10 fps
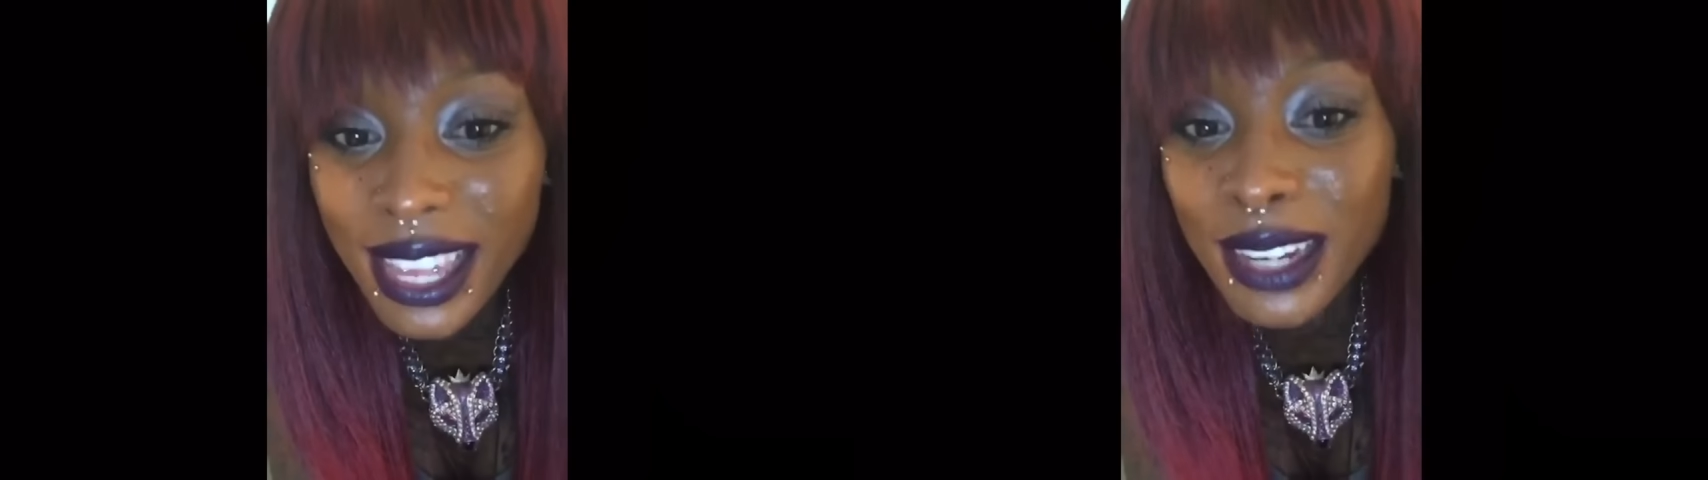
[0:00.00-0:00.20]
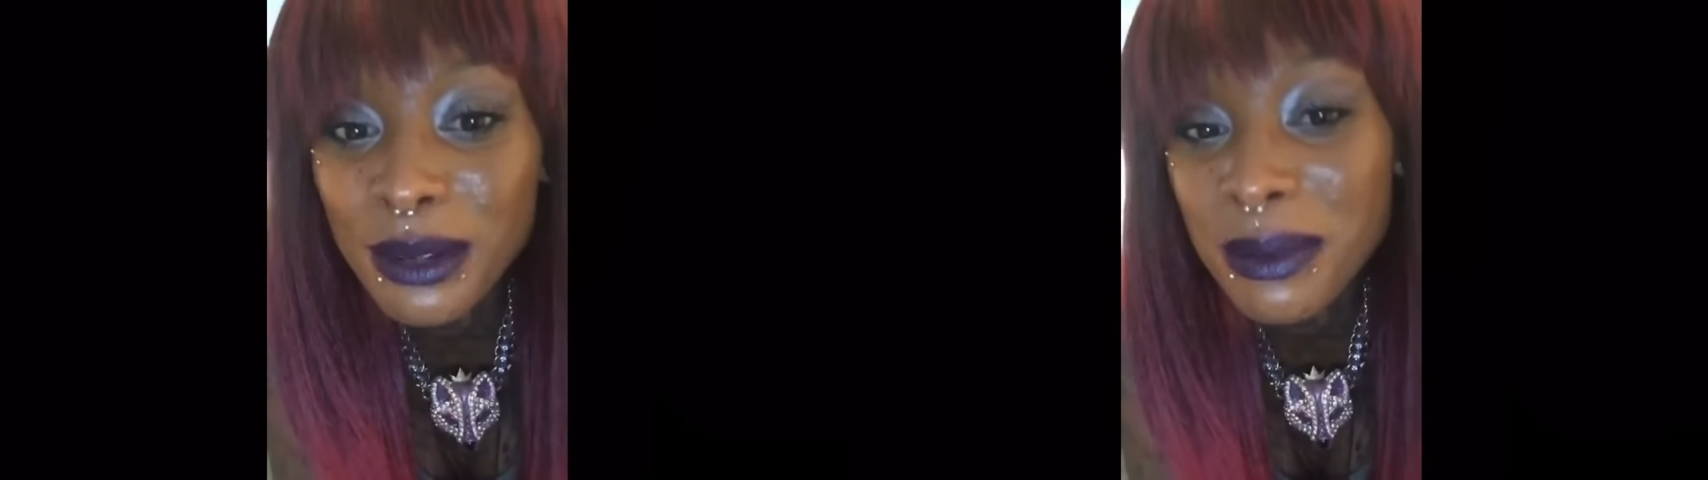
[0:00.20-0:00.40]

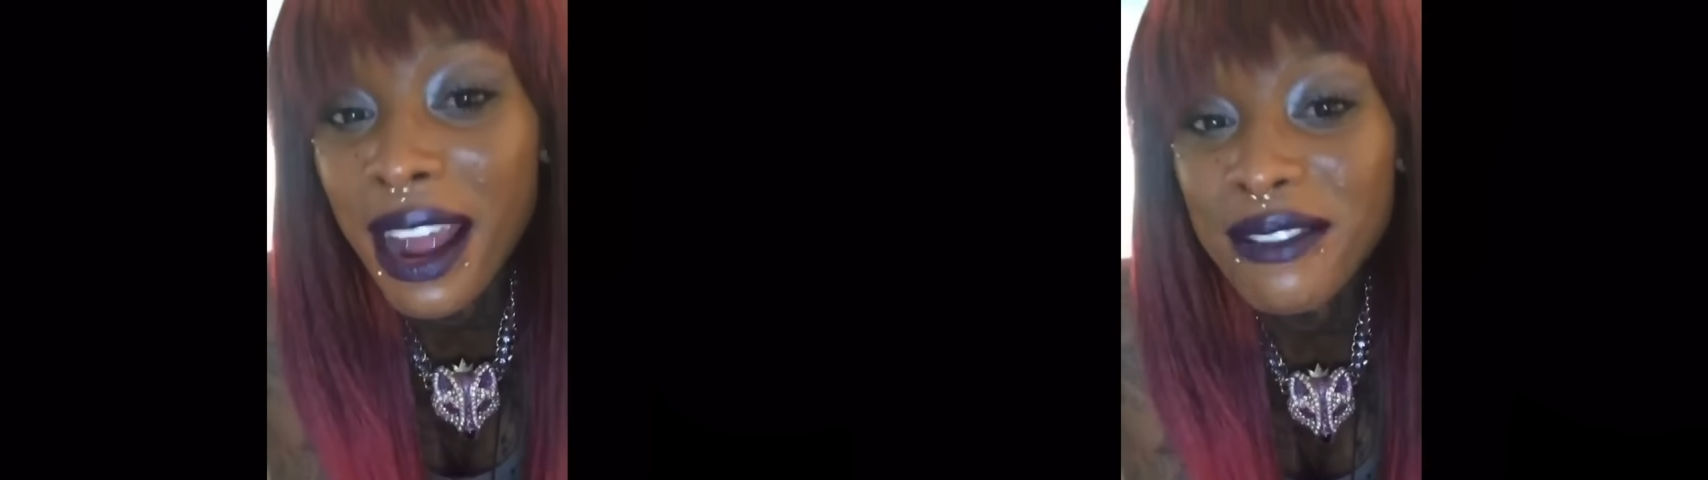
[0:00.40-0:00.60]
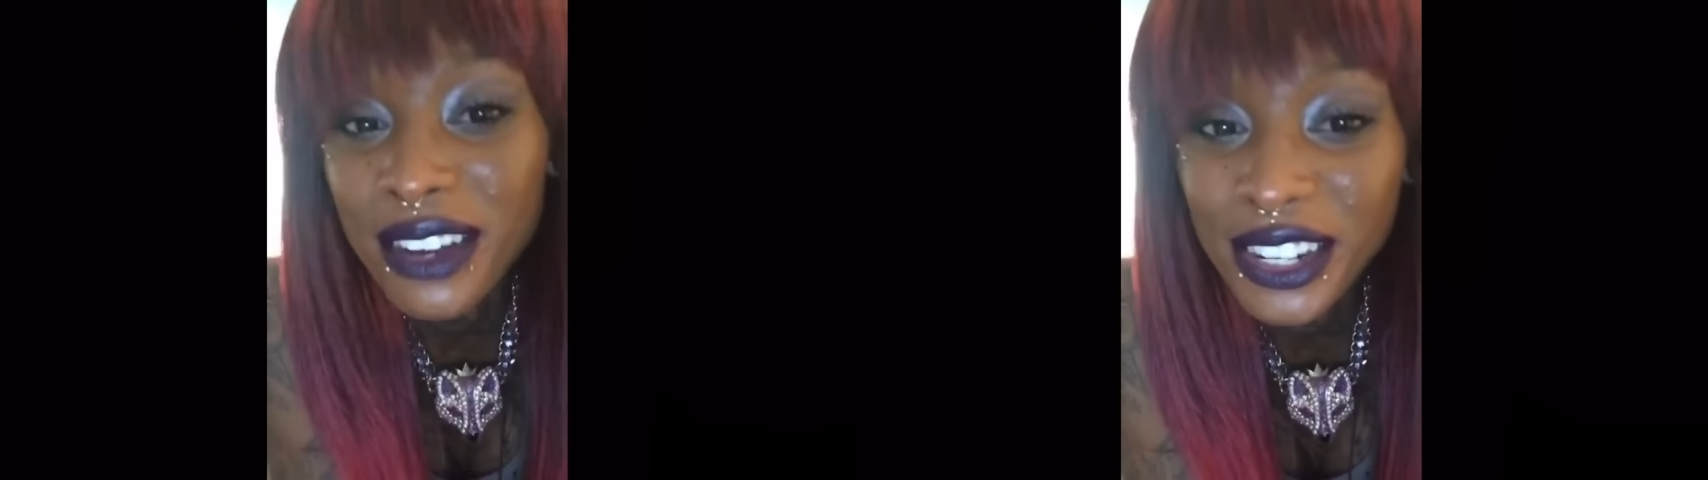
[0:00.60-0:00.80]
at the
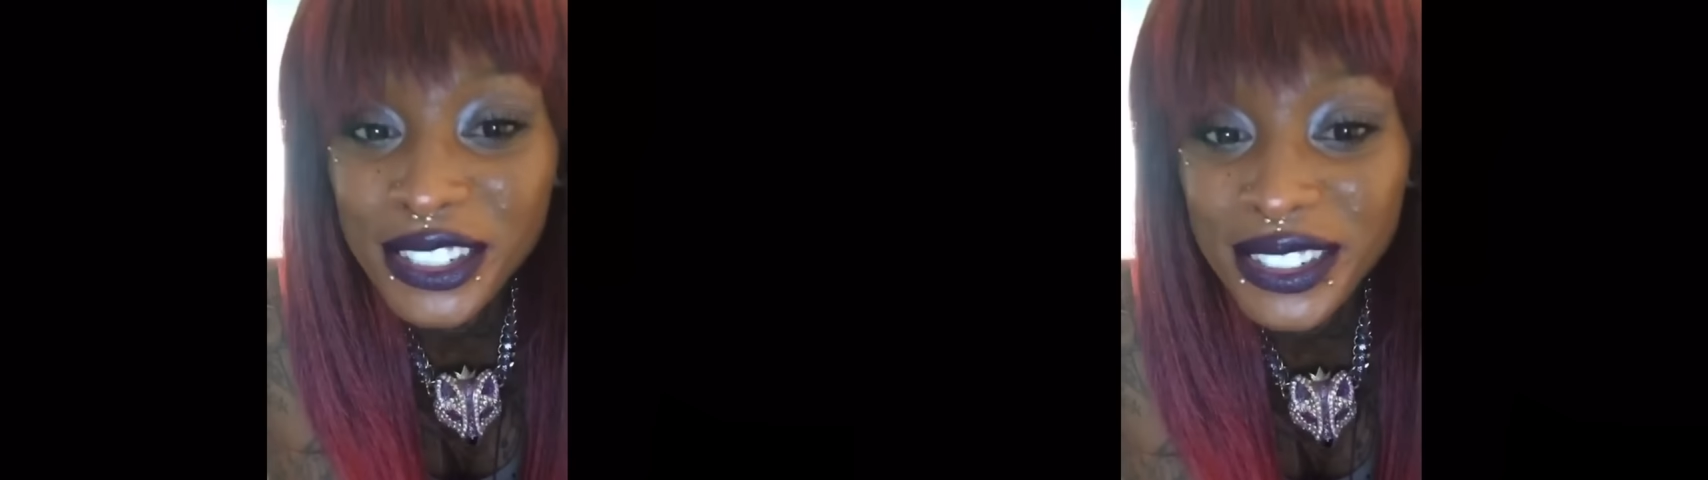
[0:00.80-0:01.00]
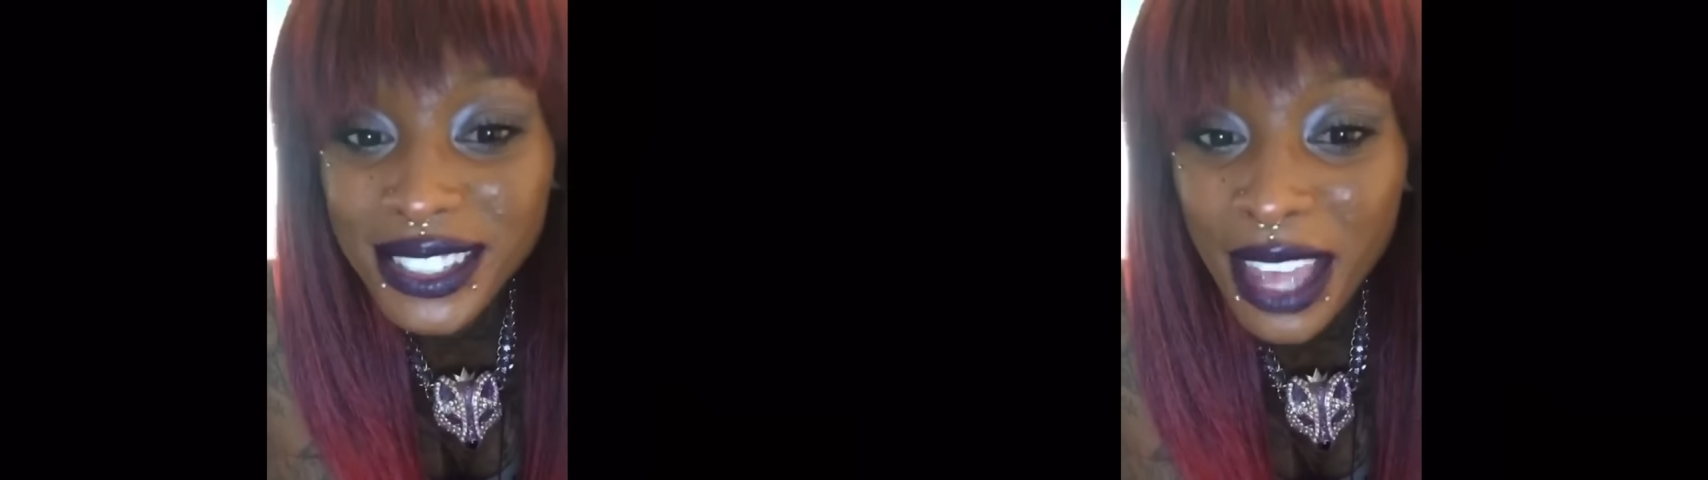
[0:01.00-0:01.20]
private
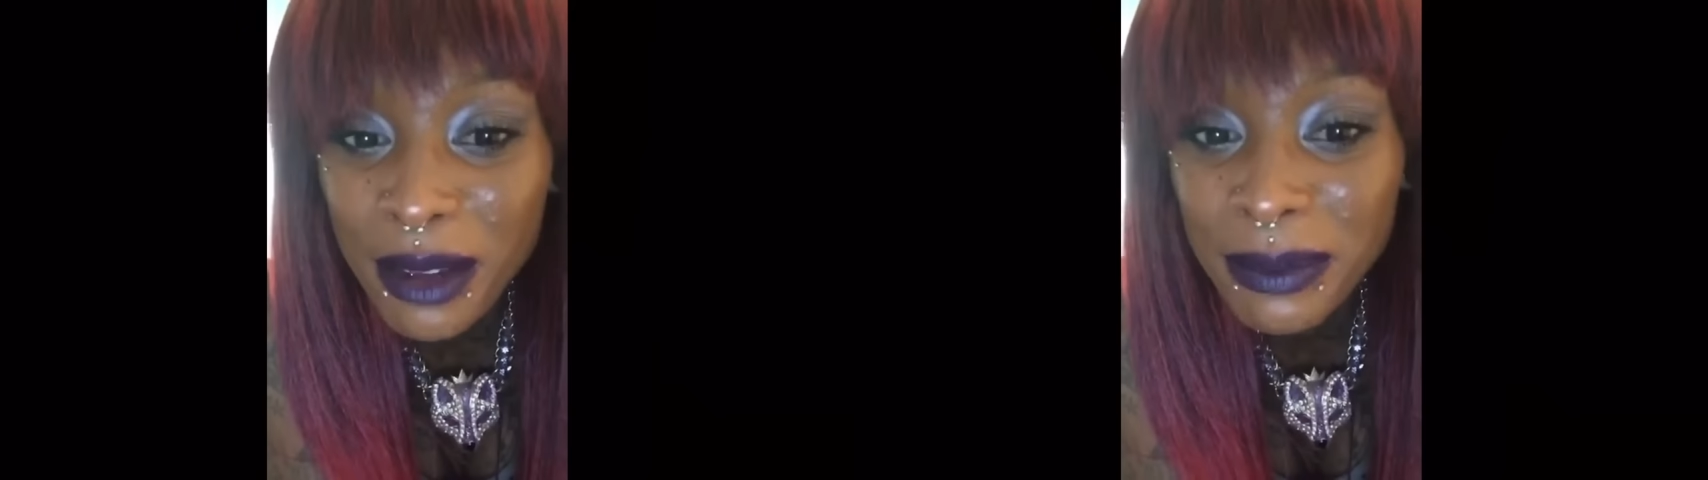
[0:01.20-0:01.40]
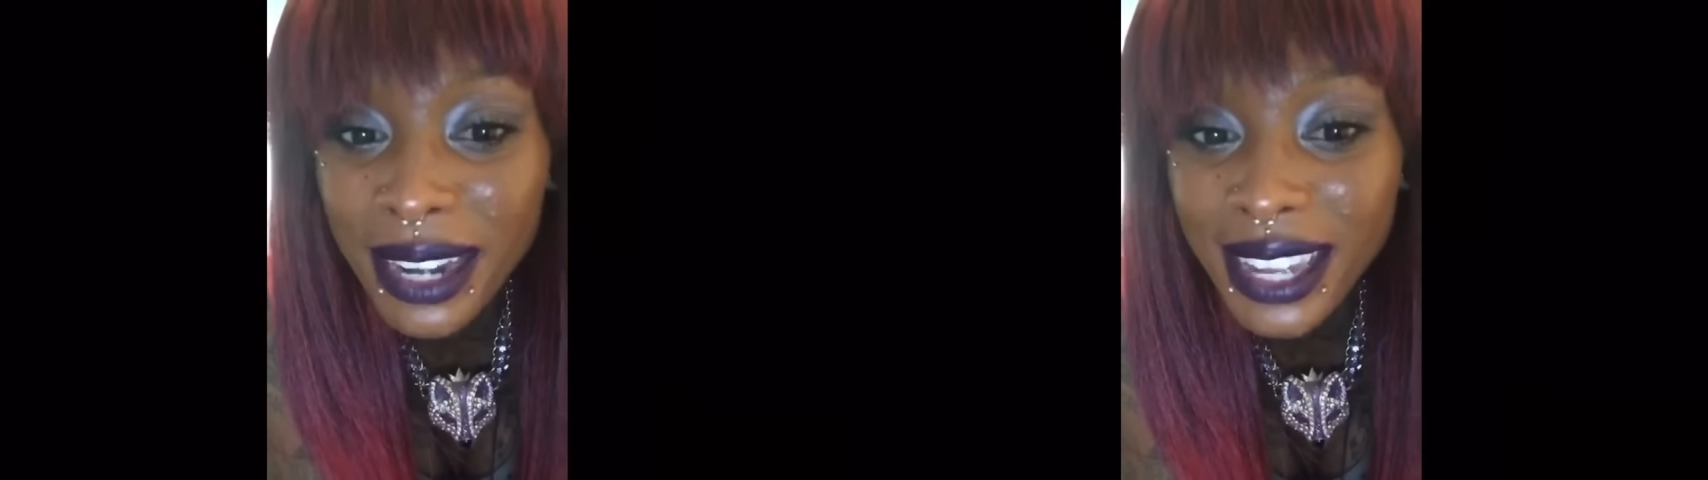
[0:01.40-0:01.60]

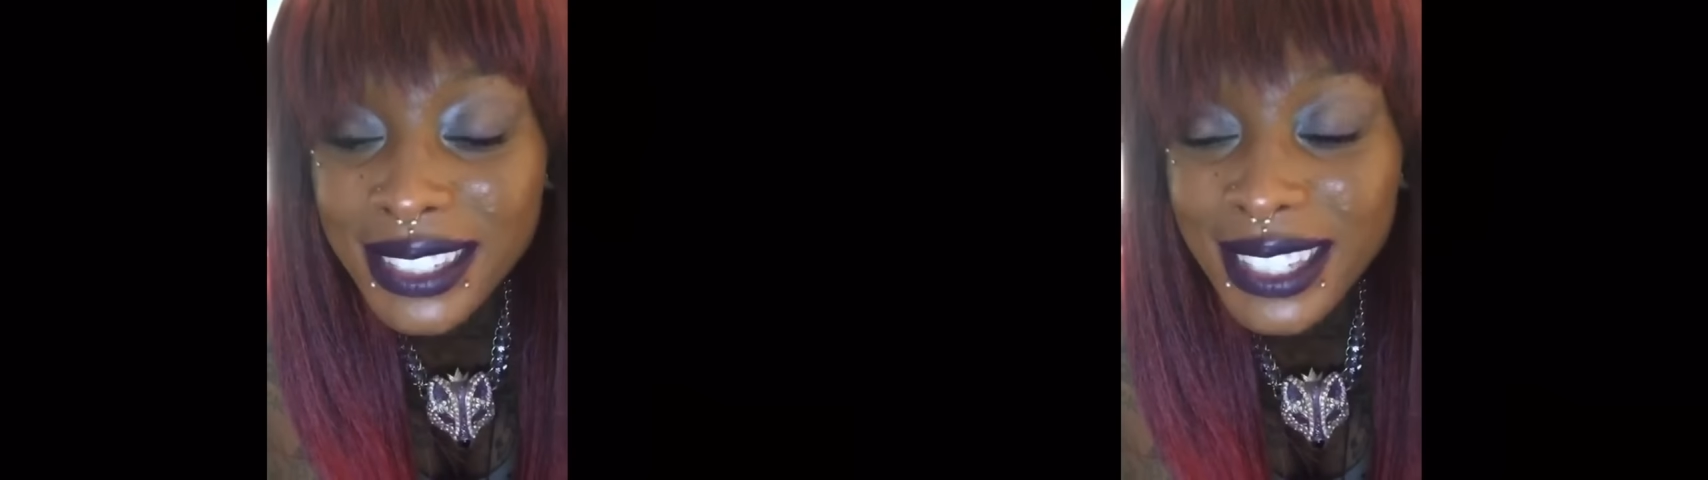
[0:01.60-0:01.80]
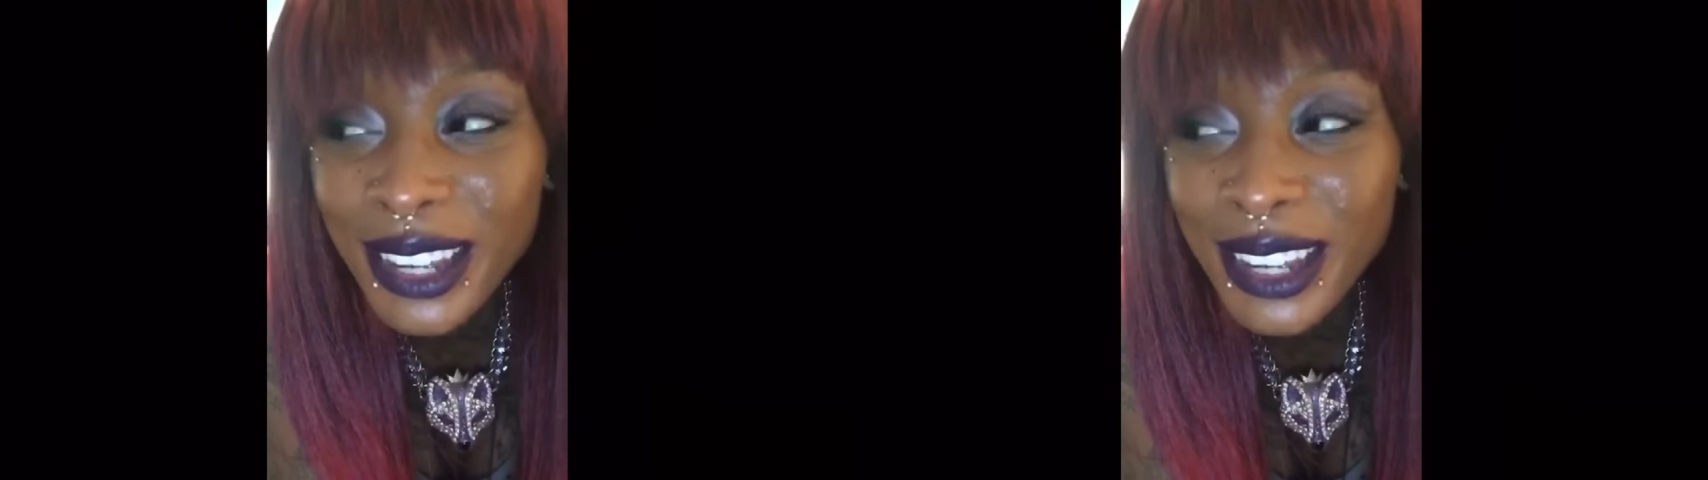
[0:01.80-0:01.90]
ultrasound place.